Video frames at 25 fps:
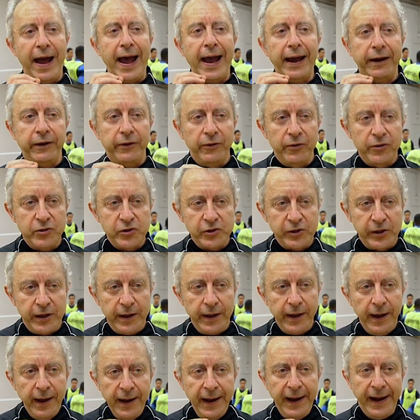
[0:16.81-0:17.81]

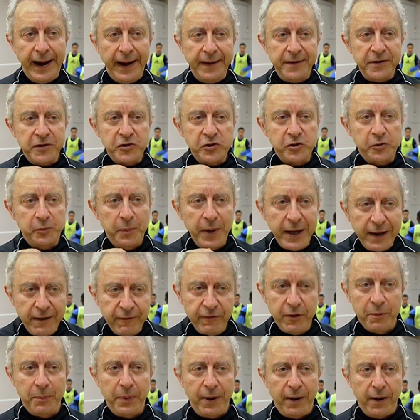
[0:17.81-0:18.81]
accuracy and the speed of
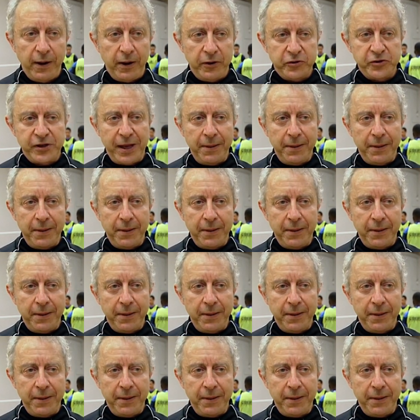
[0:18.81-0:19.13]
the pass.